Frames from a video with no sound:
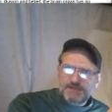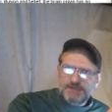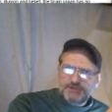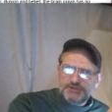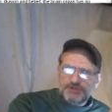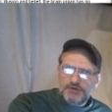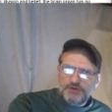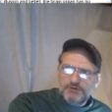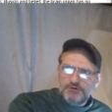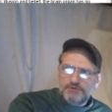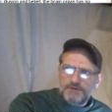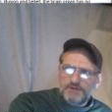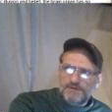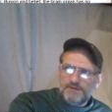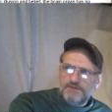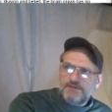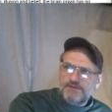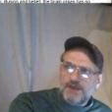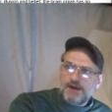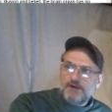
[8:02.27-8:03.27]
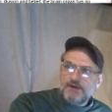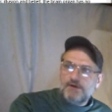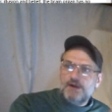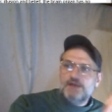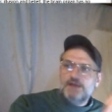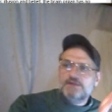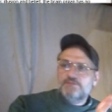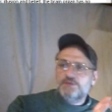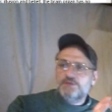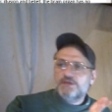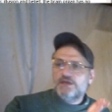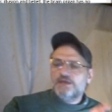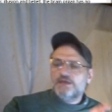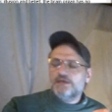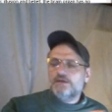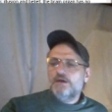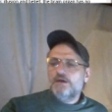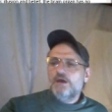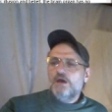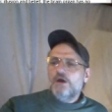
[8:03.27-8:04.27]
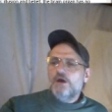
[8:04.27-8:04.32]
showed there at the beginning